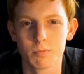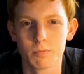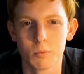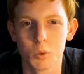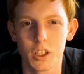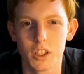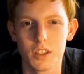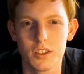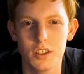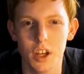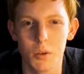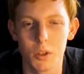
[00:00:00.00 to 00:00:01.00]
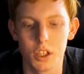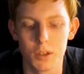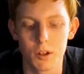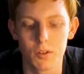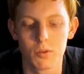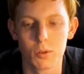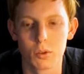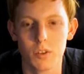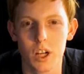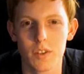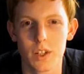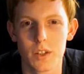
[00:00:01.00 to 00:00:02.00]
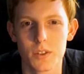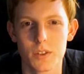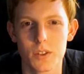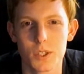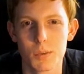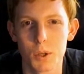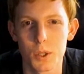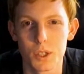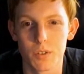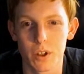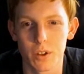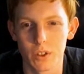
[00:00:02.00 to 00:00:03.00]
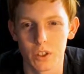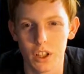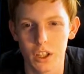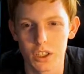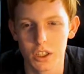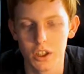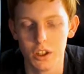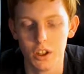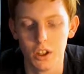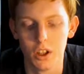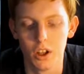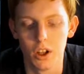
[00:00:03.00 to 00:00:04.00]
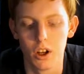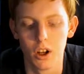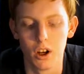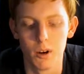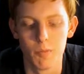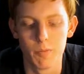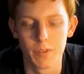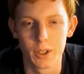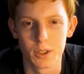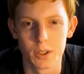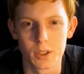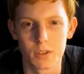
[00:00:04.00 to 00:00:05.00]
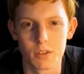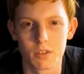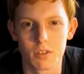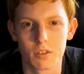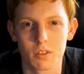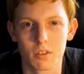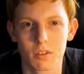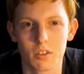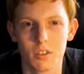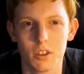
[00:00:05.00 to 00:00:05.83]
when I get tea, I want to get about 4 or 5 ounces, especially if I really like it, as you